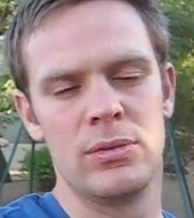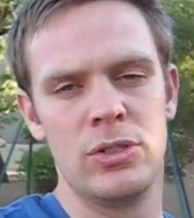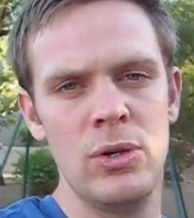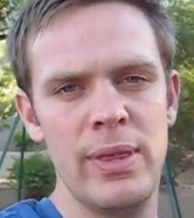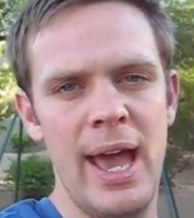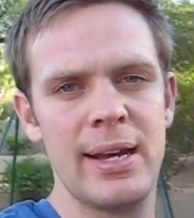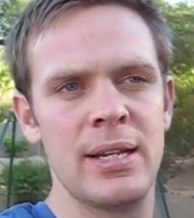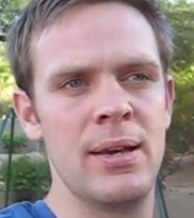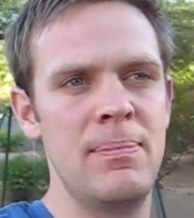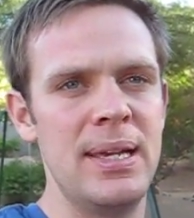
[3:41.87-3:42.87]
do
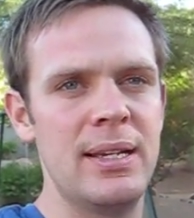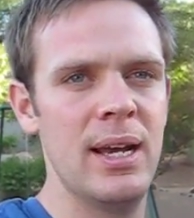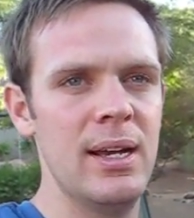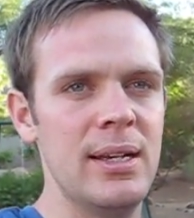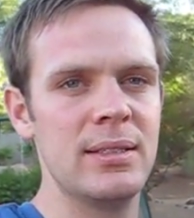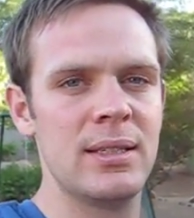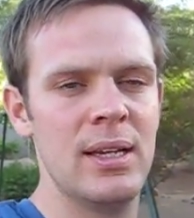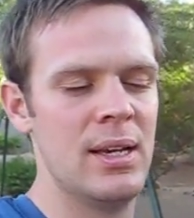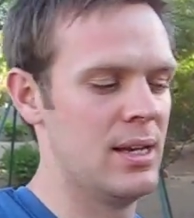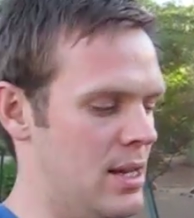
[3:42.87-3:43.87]
that because
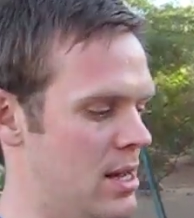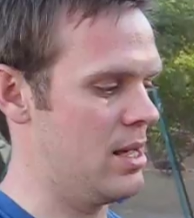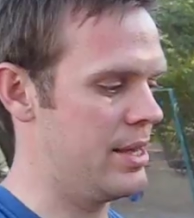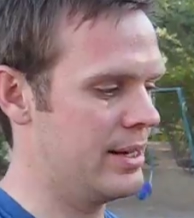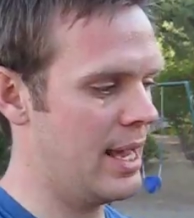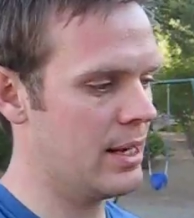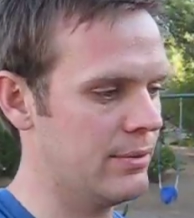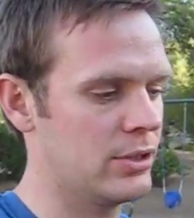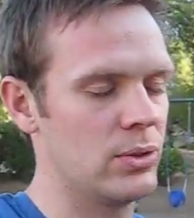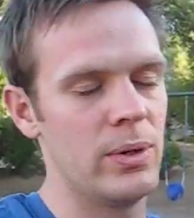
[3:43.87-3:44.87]
the
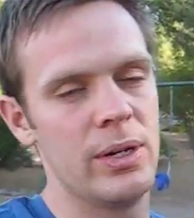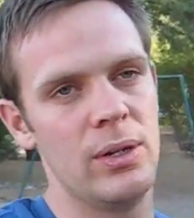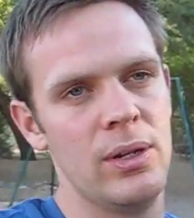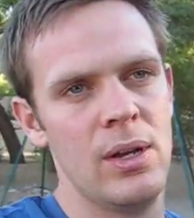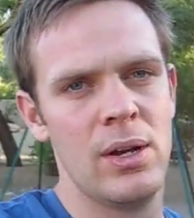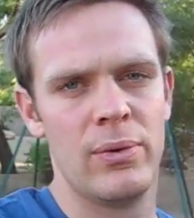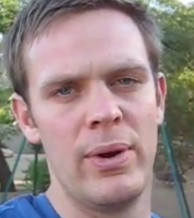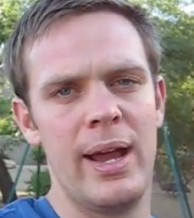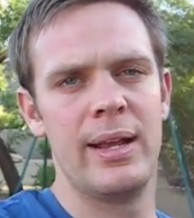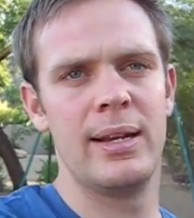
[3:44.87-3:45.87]
native soil,
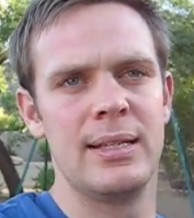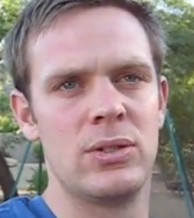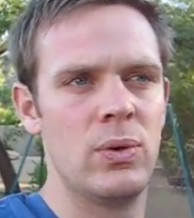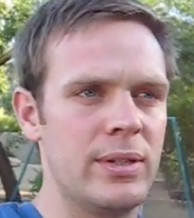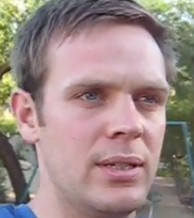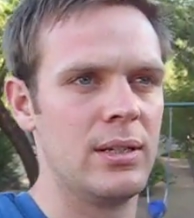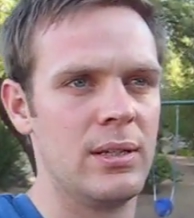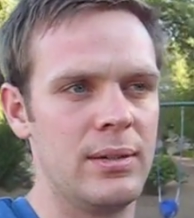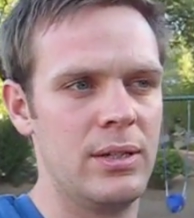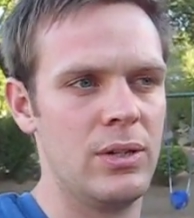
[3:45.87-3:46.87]
right, is going to,